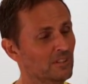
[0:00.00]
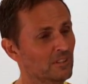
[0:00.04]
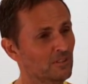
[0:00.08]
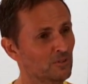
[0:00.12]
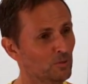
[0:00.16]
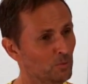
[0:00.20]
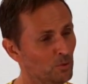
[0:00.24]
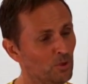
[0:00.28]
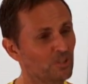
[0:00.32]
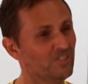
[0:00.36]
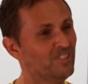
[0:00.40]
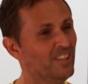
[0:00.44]

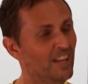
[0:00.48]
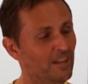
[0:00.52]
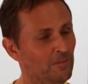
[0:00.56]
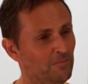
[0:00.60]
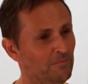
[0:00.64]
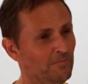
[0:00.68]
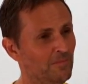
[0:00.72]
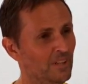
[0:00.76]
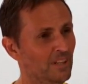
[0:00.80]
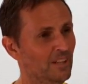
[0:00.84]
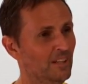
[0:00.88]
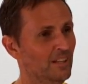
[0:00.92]
towards
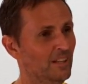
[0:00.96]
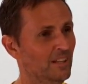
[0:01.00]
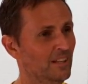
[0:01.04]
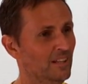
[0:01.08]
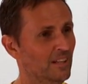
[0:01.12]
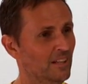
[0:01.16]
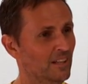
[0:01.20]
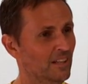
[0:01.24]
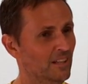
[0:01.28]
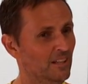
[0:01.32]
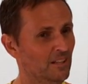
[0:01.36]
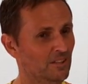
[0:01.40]
them
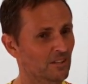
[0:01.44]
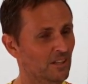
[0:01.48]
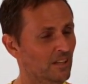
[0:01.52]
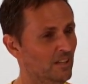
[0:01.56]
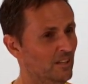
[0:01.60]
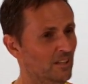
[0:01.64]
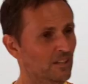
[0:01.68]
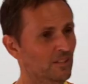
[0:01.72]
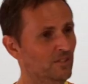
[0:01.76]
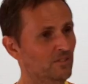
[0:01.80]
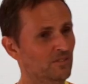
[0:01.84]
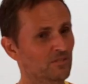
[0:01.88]

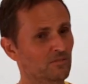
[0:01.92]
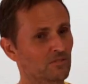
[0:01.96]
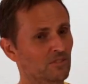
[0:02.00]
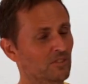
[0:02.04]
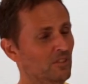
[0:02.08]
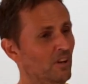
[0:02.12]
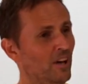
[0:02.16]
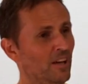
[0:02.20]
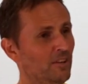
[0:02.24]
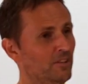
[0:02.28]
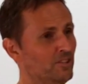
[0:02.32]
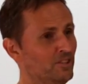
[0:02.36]
is,
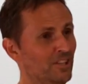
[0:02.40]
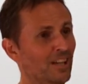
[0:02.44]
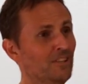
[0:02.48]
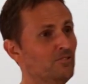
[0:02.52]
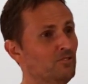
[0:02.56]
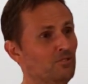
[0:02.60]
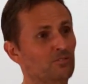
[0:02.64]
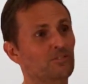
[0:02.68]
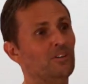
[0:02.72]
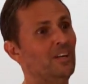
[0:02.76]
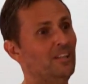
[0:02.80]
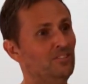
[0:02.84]
neither
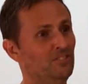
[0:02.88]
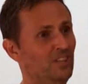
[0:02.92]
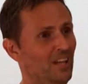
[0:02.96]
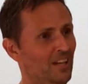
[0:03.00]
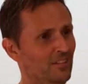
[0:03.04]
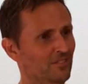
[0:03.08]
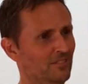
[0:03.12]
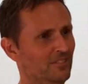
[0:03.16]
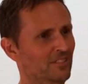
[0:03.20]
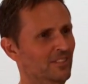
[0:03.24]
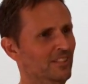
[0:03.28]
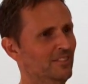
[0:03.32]
just or unjust.